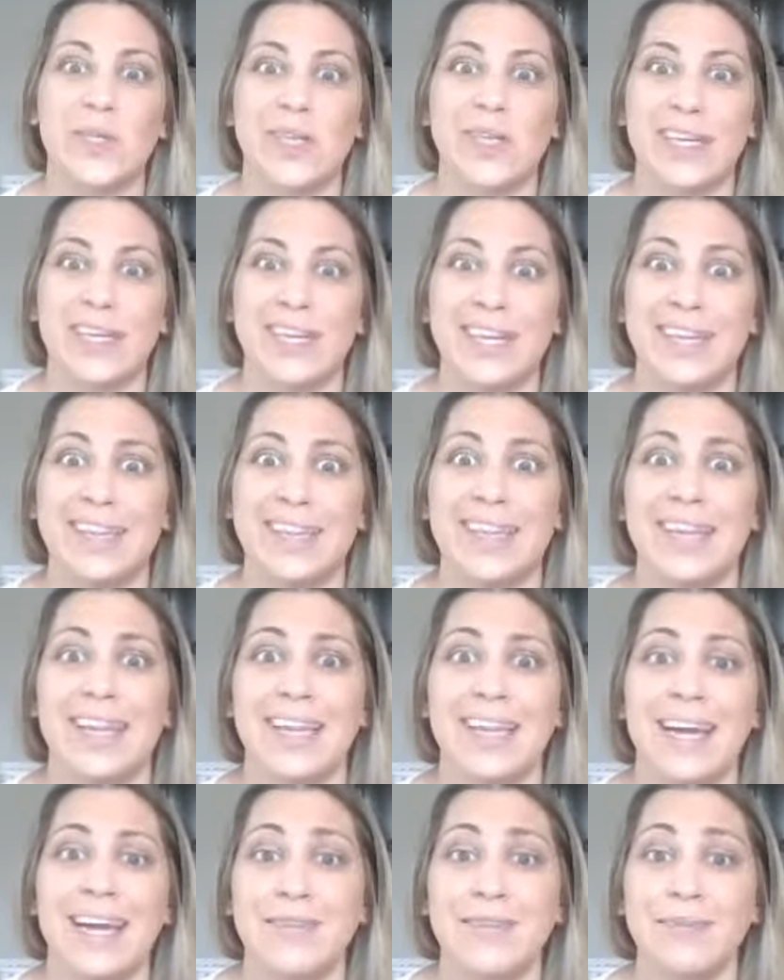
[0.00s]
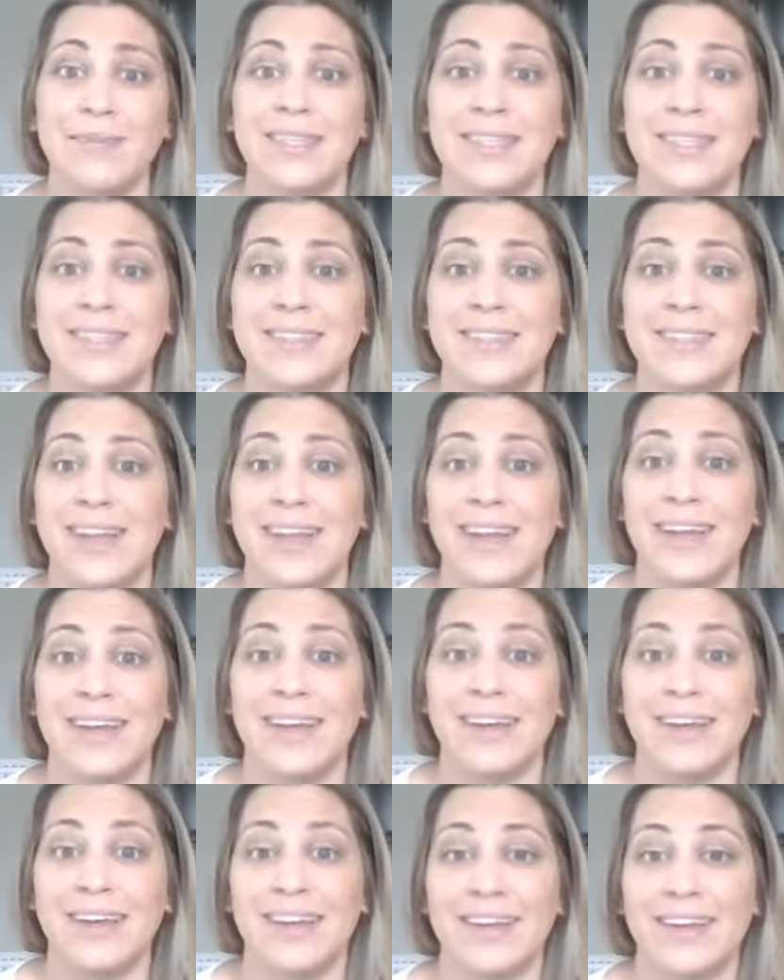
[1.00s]
it, and the line was
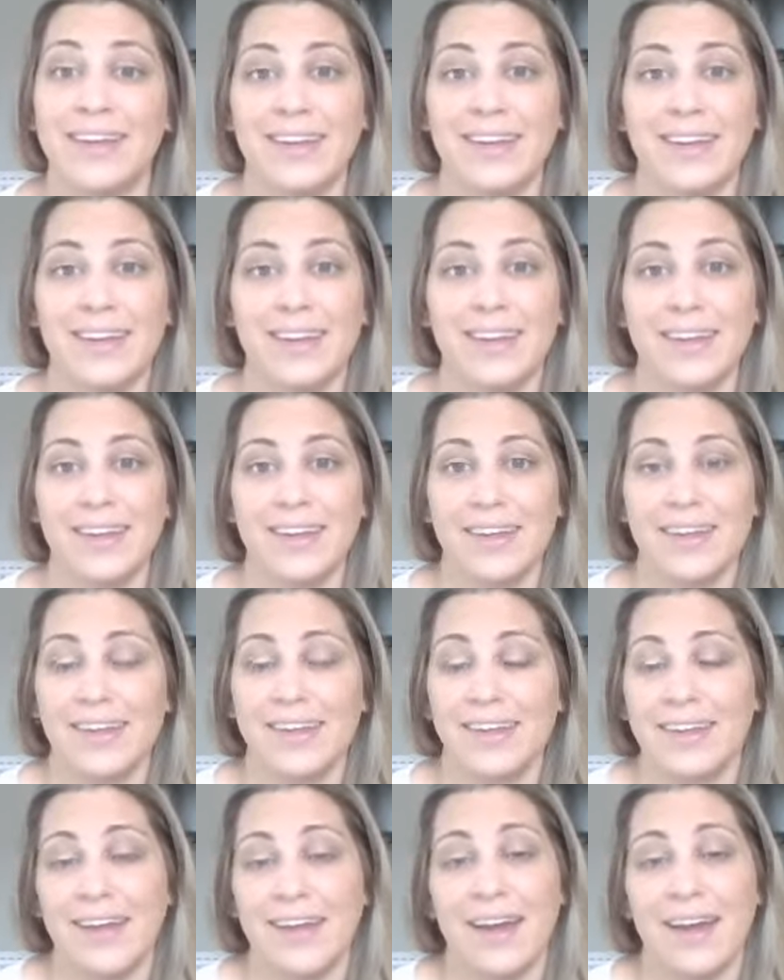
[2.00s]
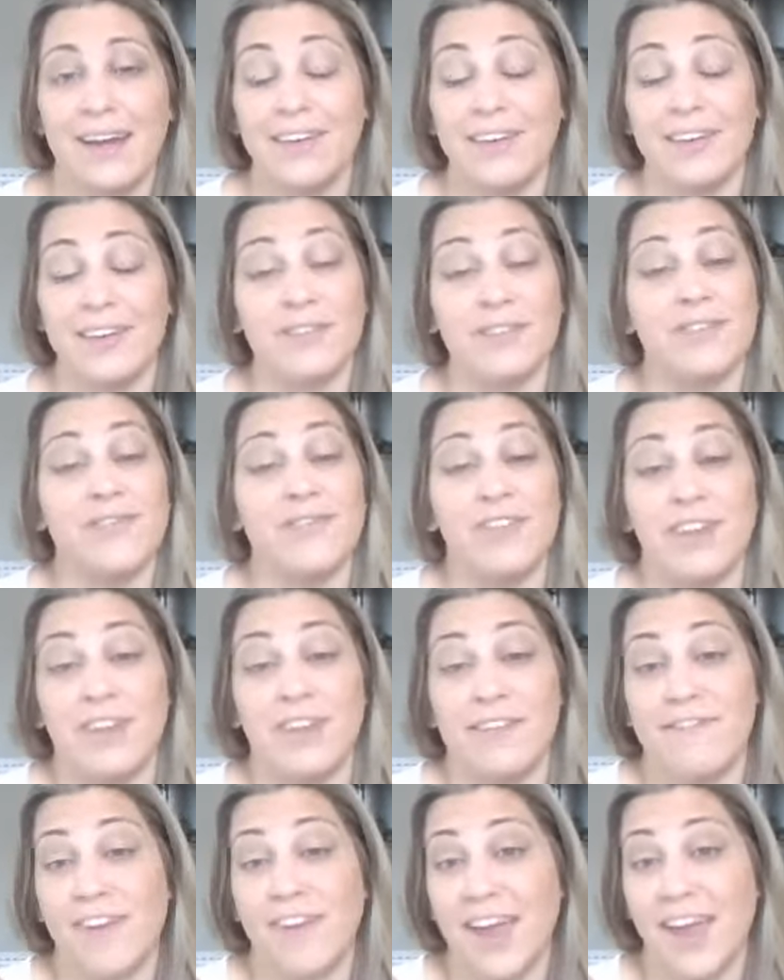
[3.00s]
like, it was
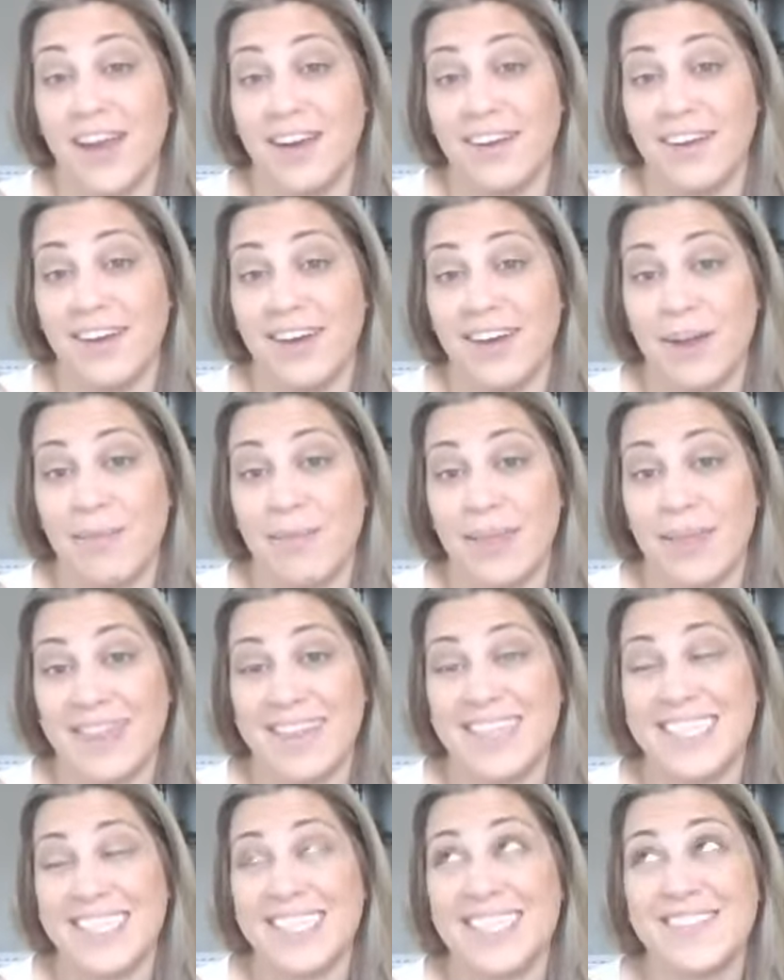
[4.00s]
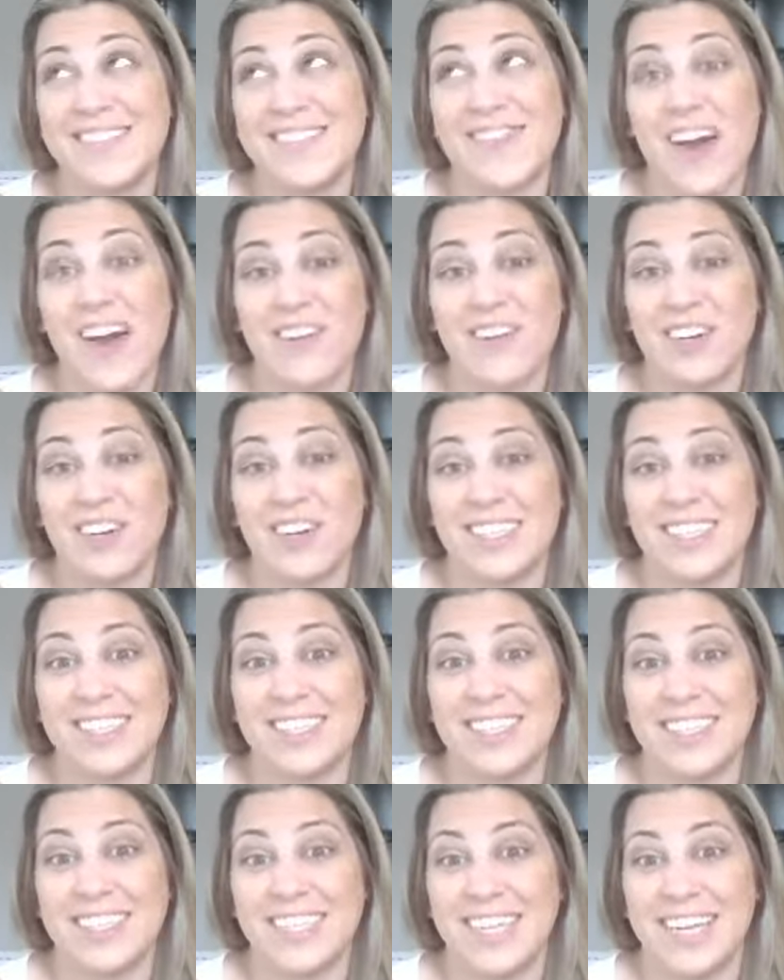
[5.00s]
really faint. And I'm like, this is 5 or 6
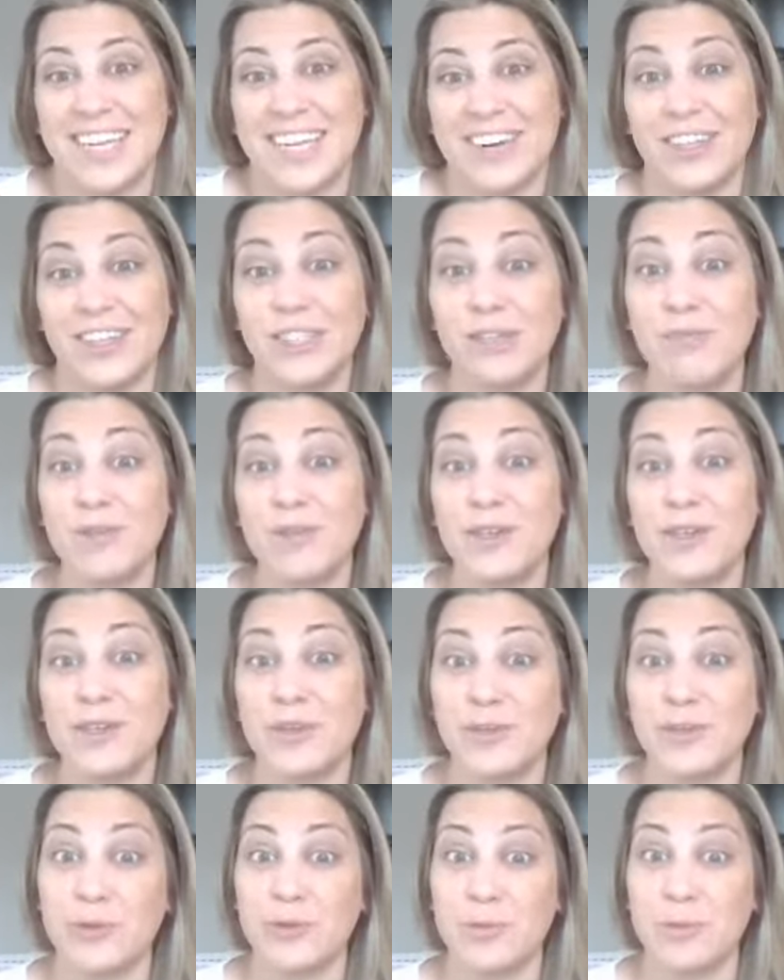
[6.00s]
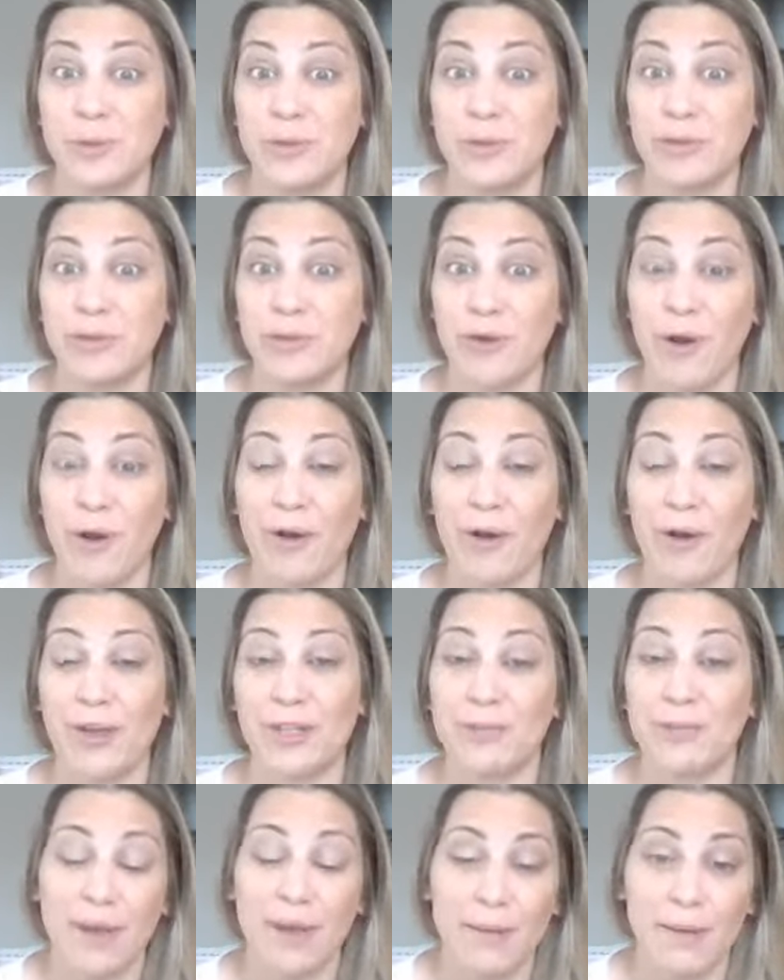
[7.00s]
days later. It should be super strong, and it
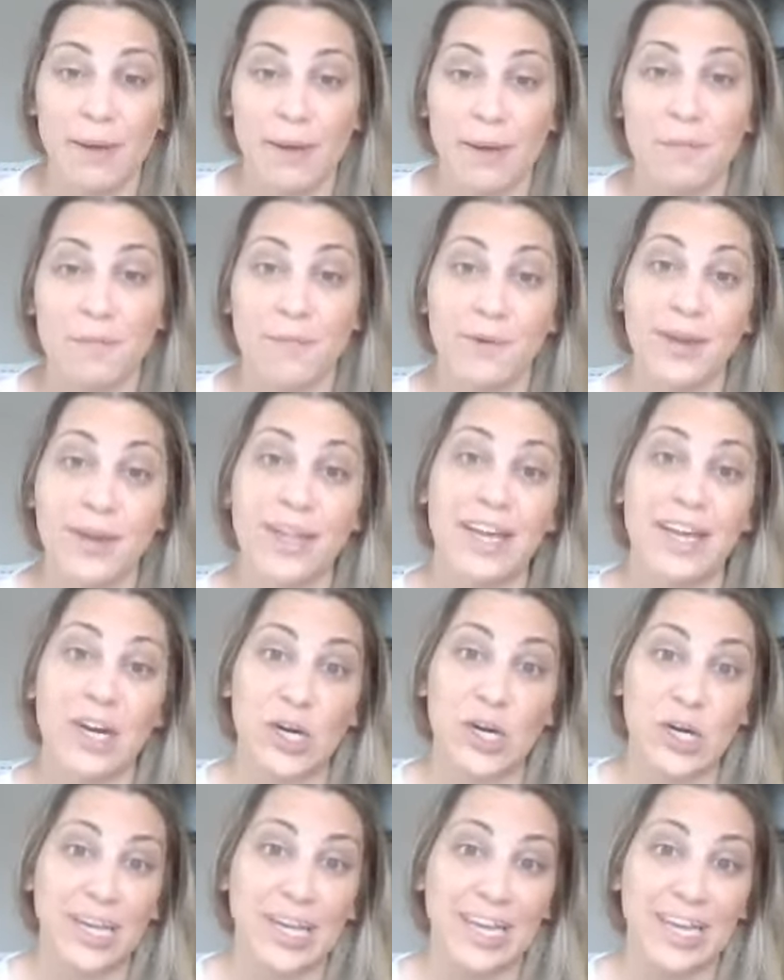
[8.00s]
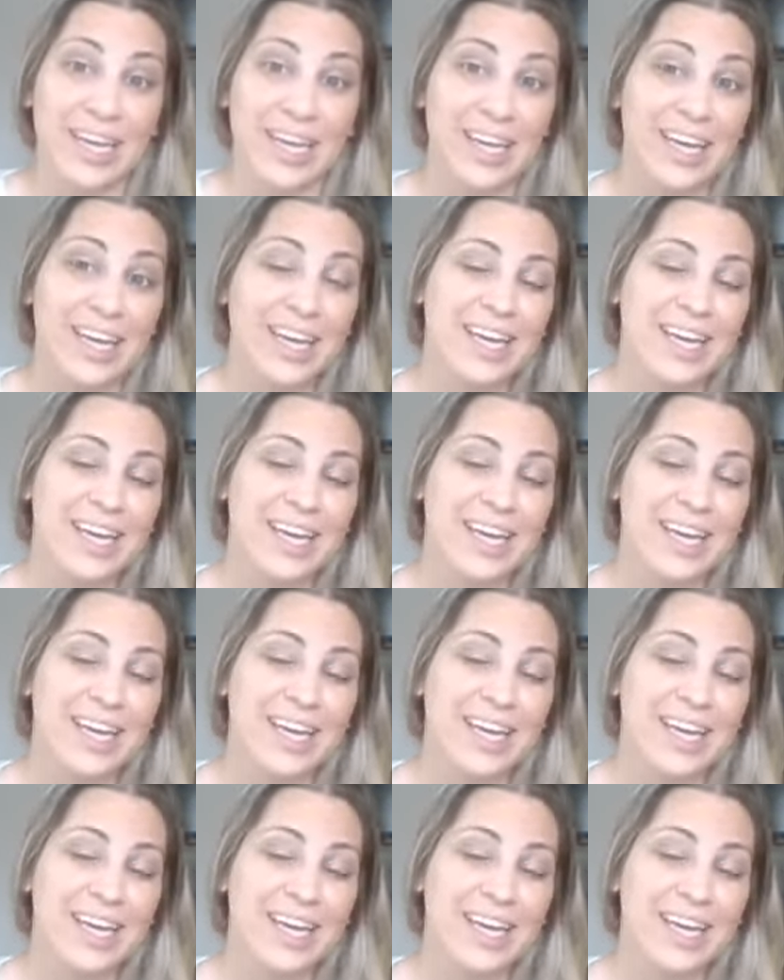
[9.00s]
should be coming up really early.